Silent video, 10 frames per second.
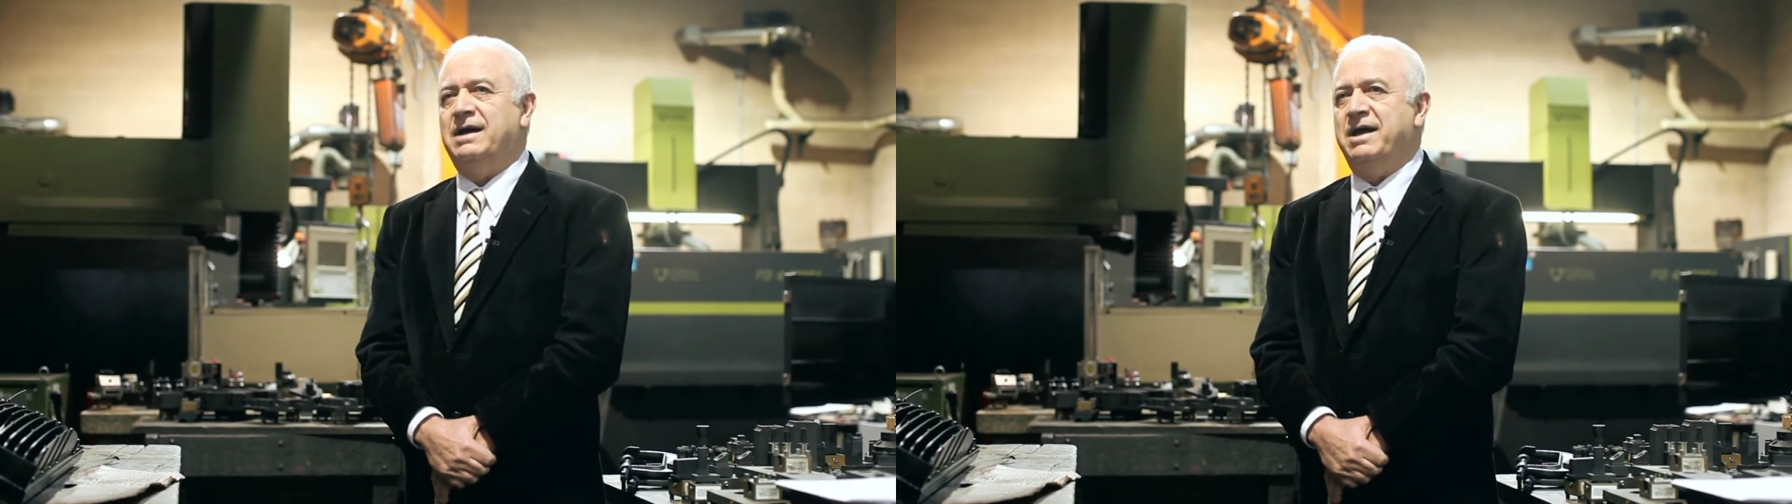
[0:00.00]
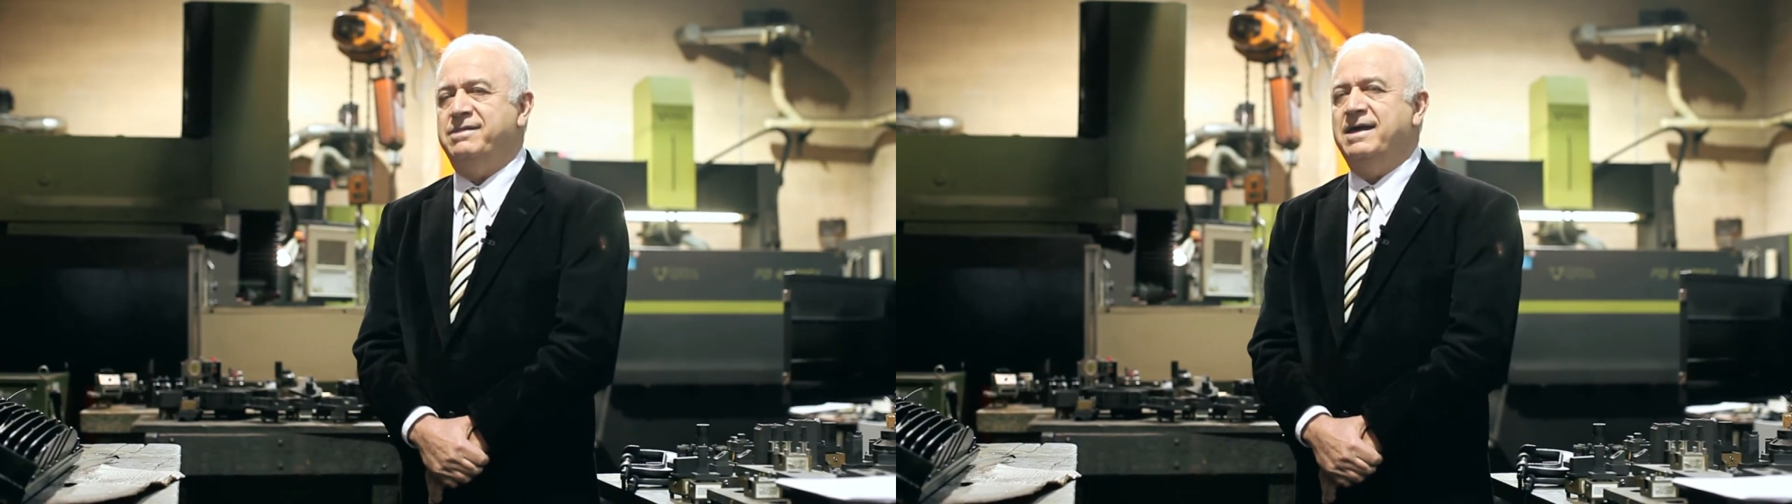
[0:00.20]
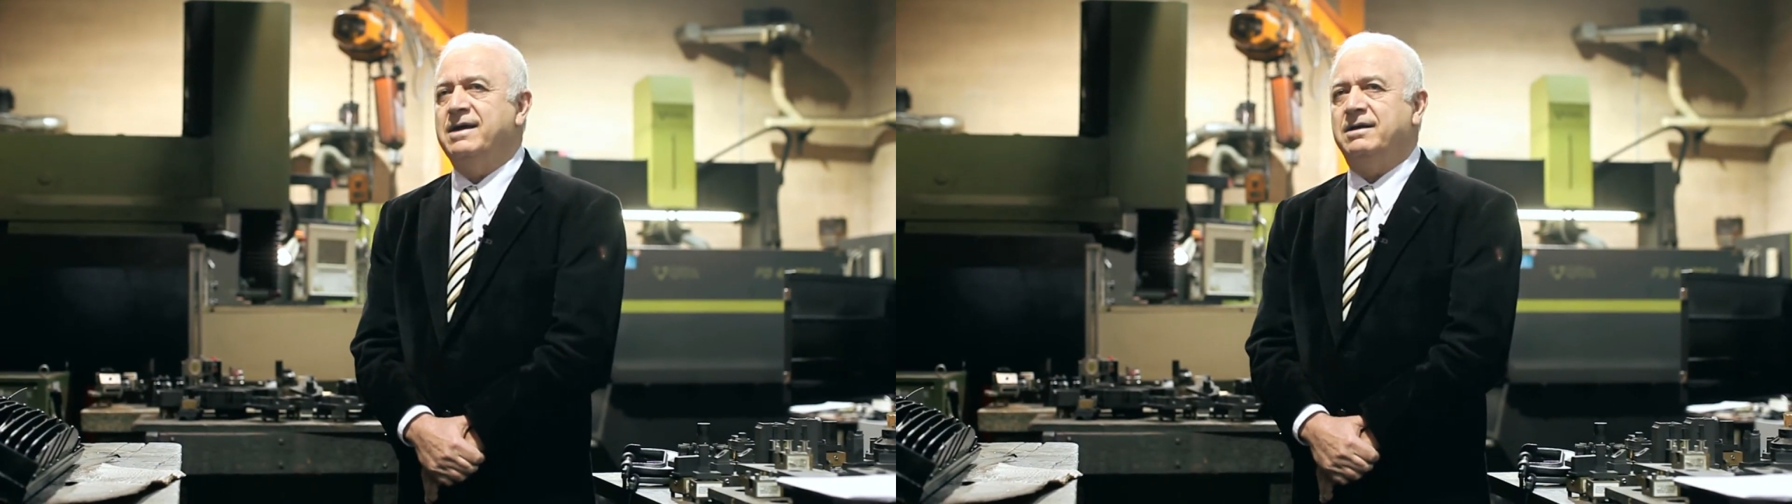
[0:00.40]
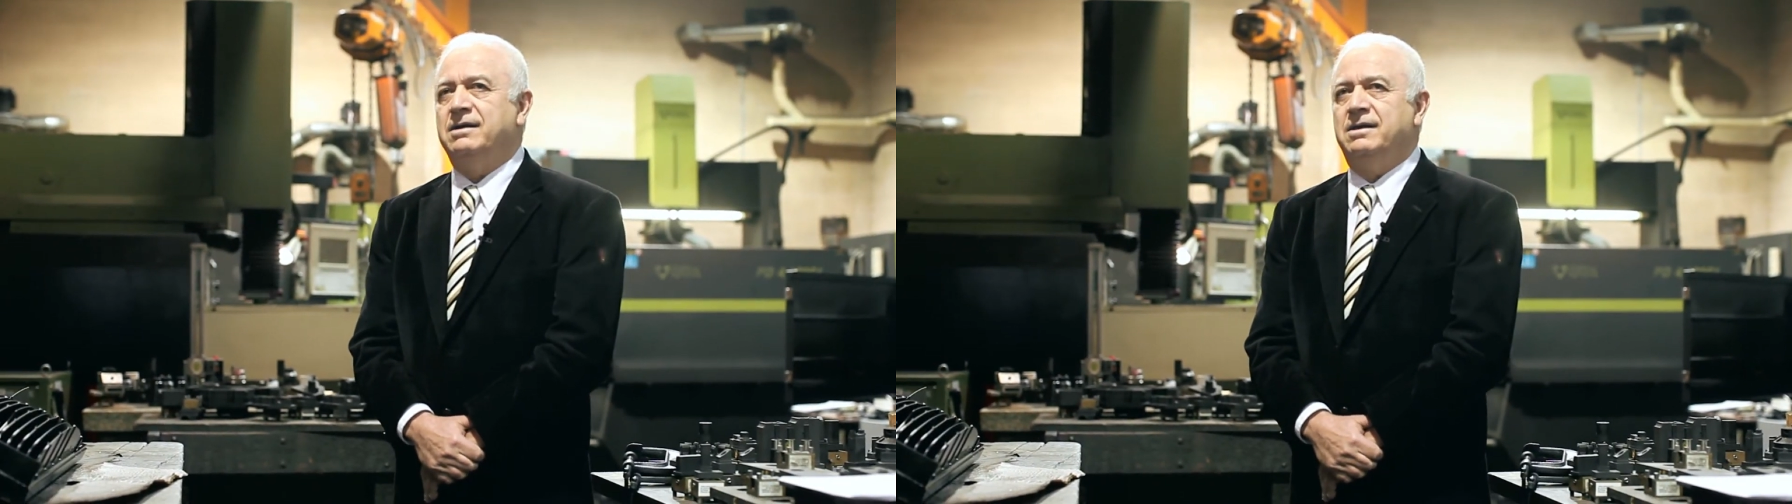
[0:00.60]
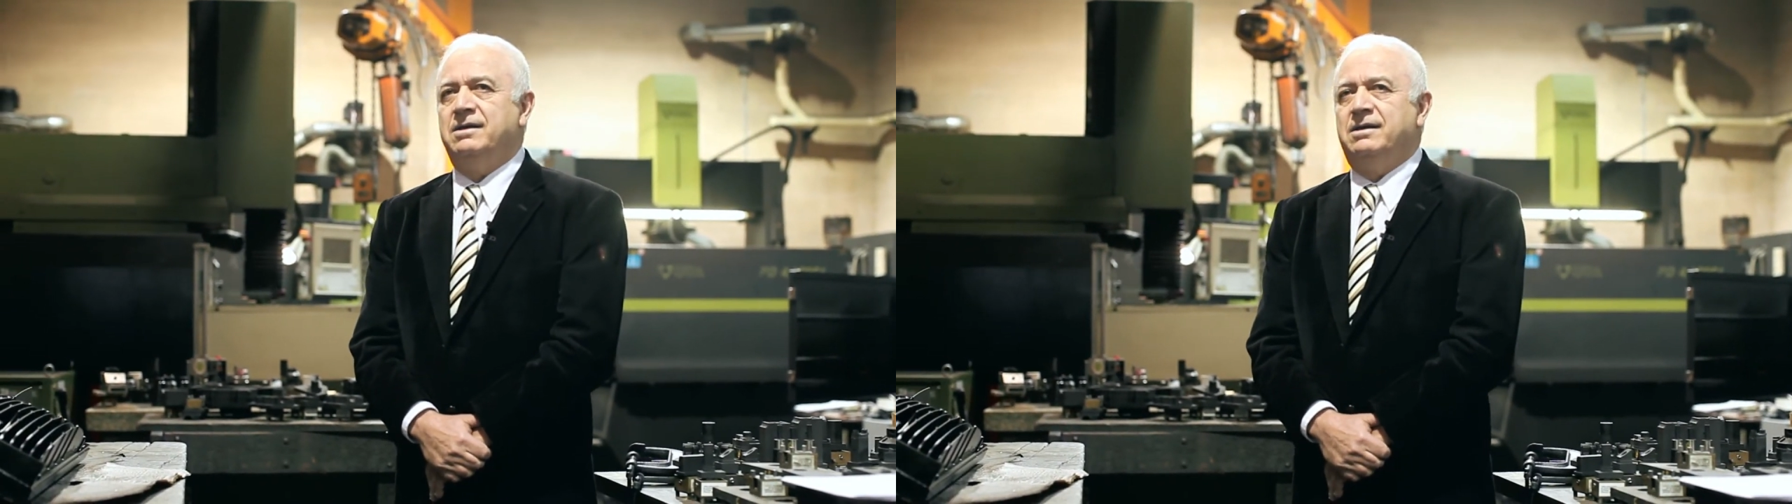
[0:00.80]
I think
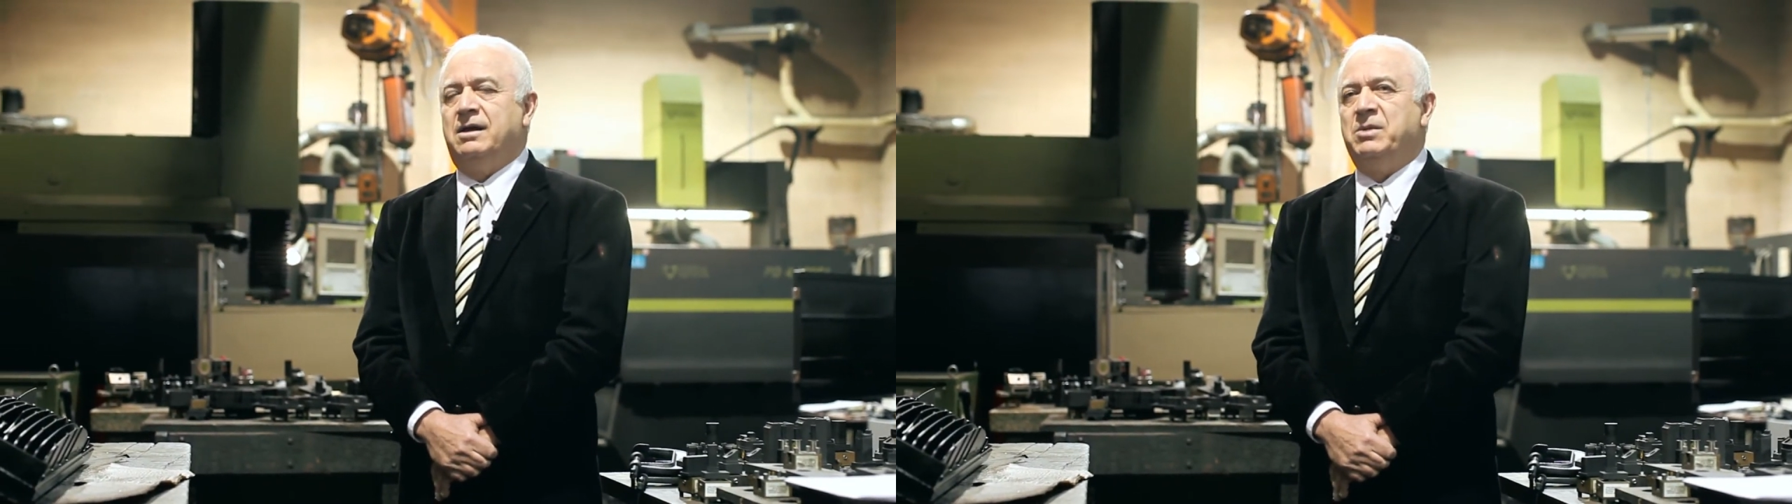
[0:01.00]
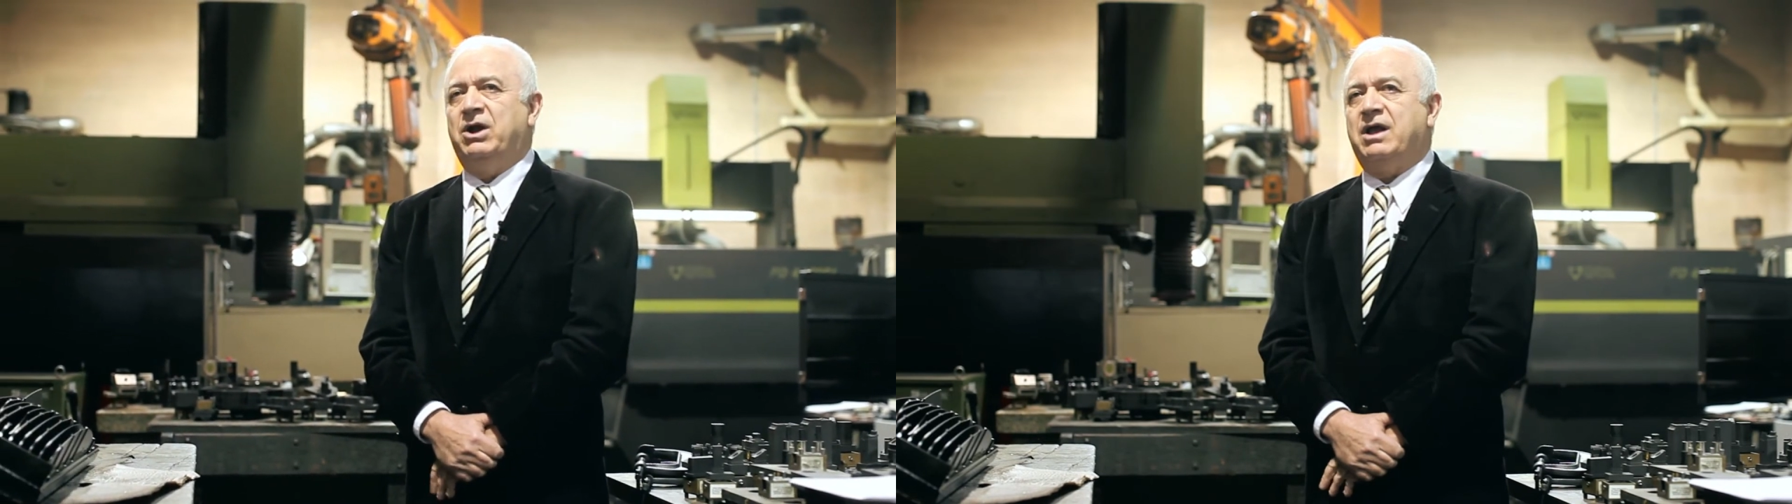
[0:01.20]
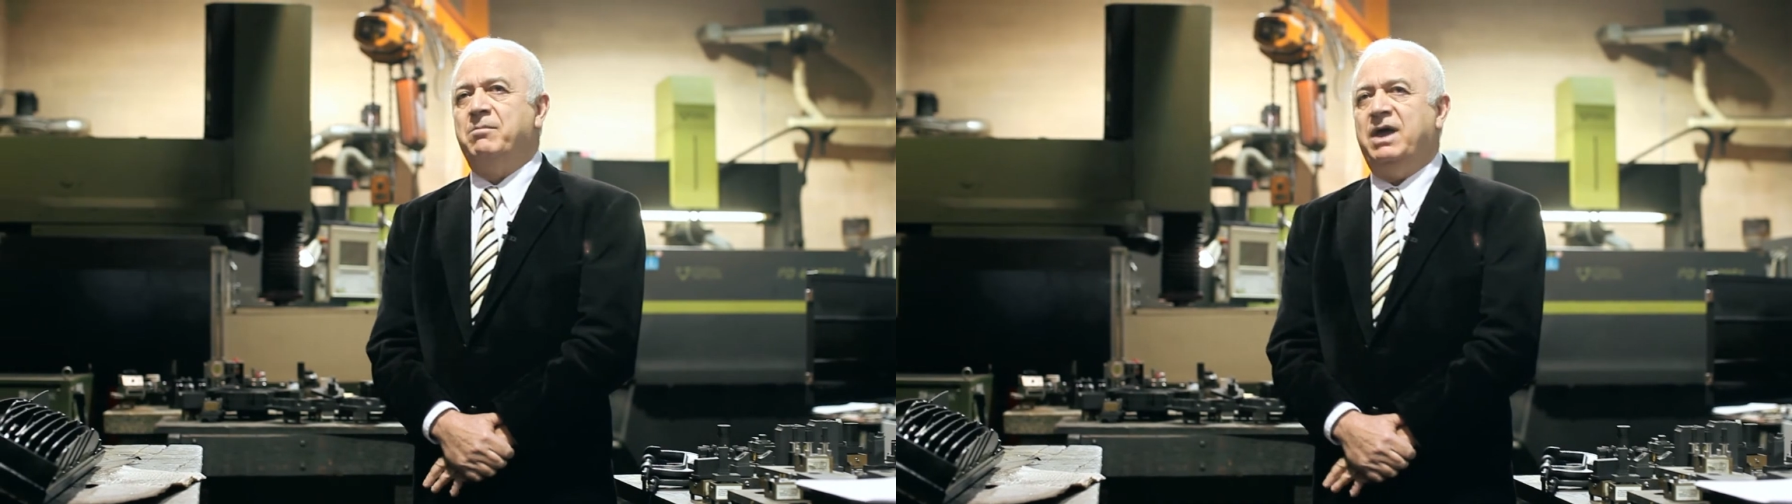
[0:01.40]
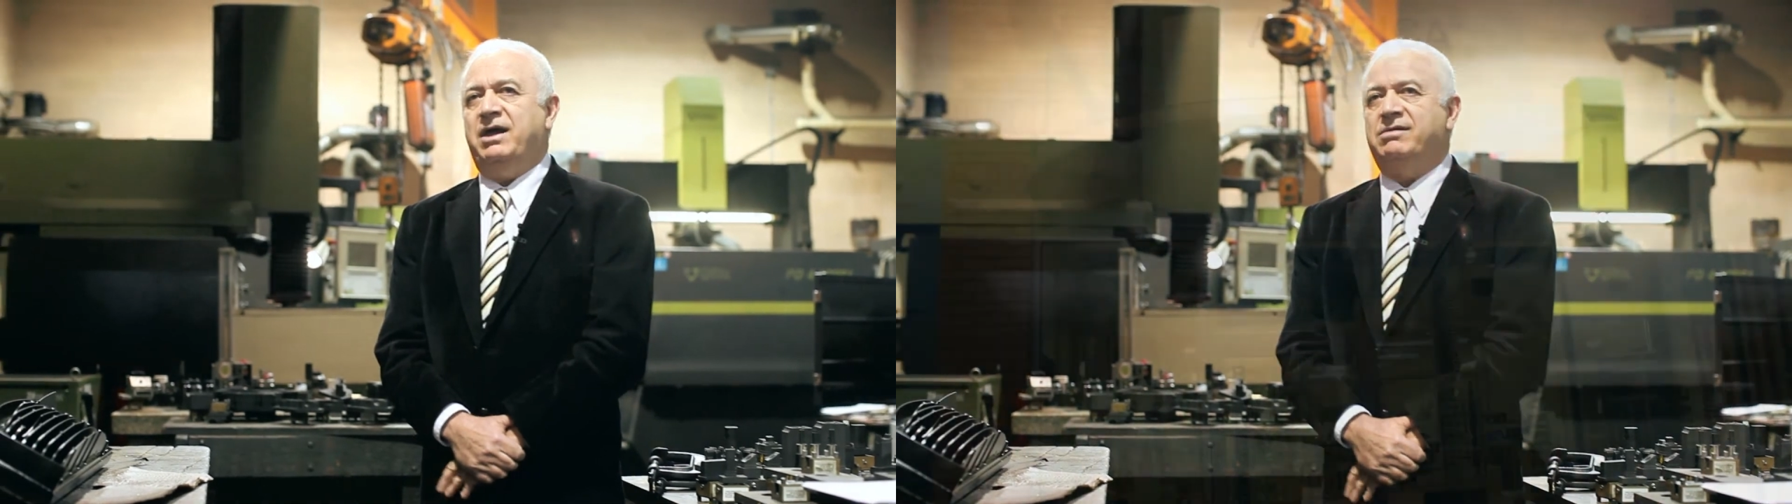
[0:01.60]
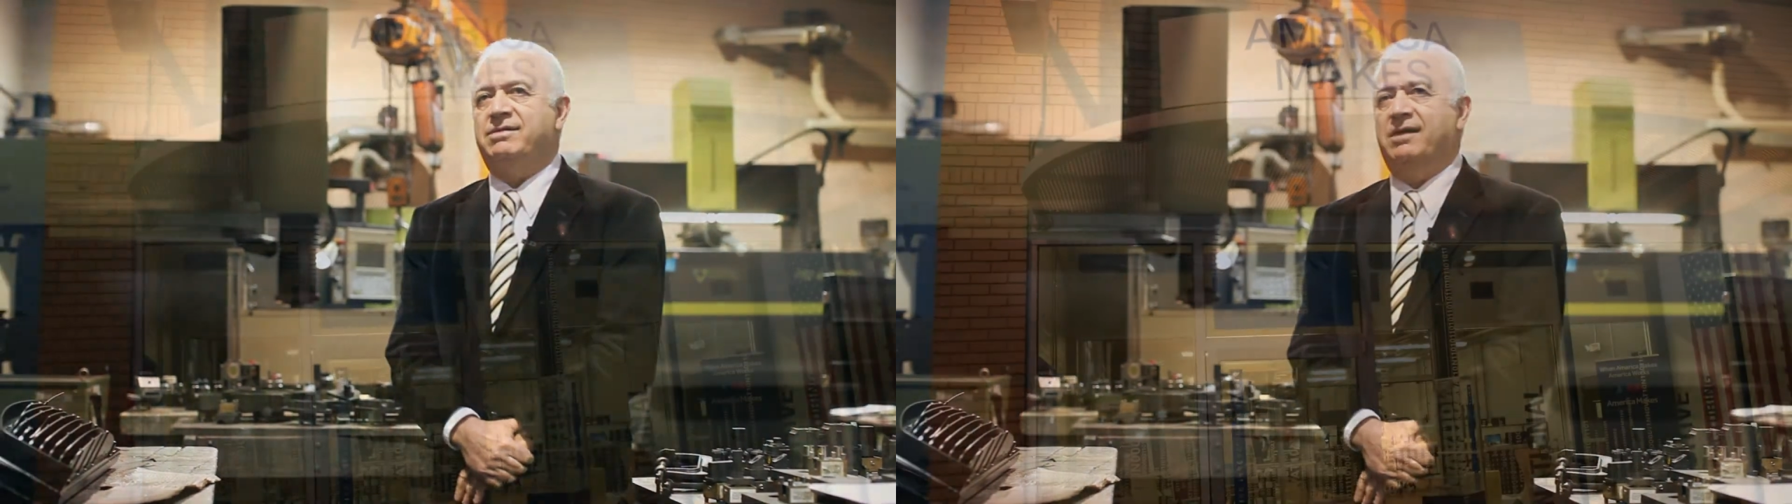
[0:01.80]
America
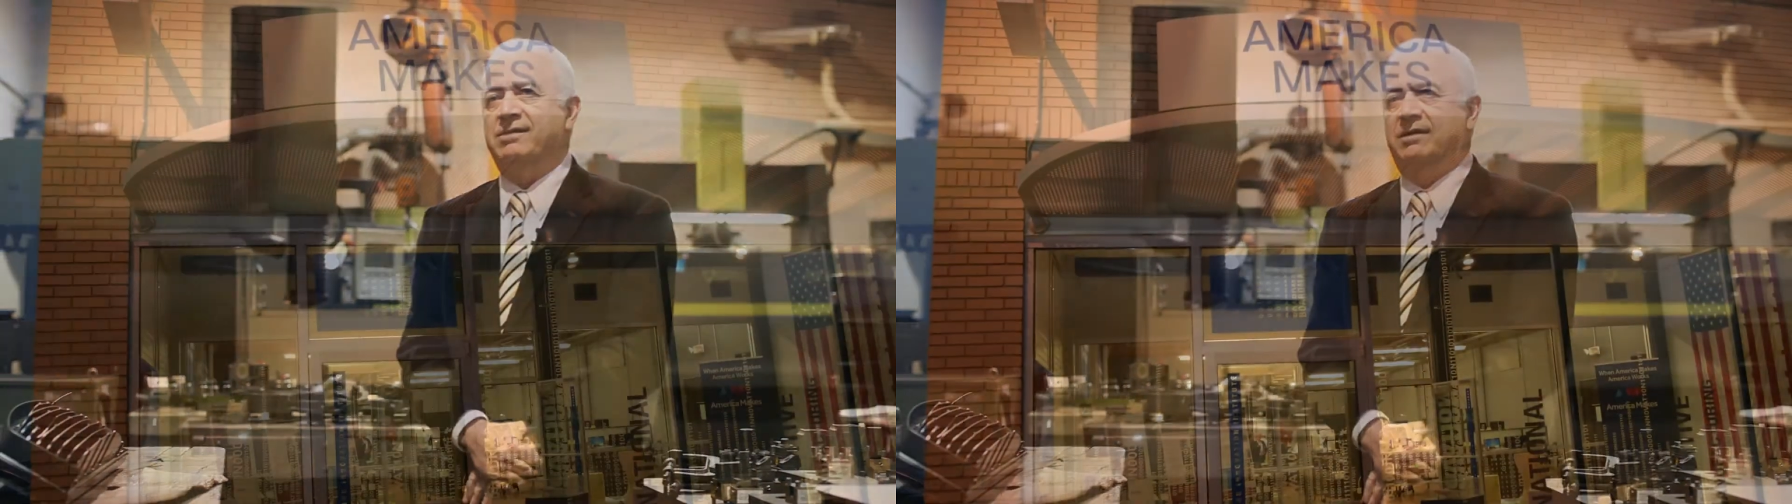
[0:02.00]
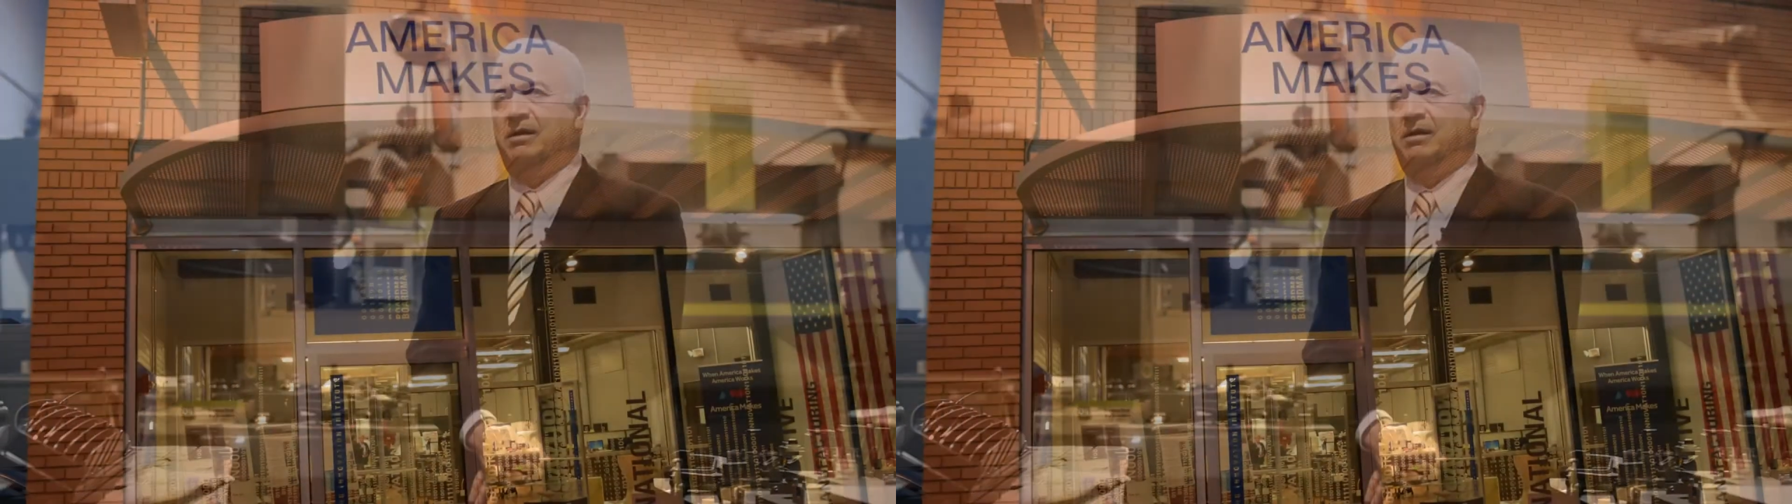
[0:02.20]
Makes has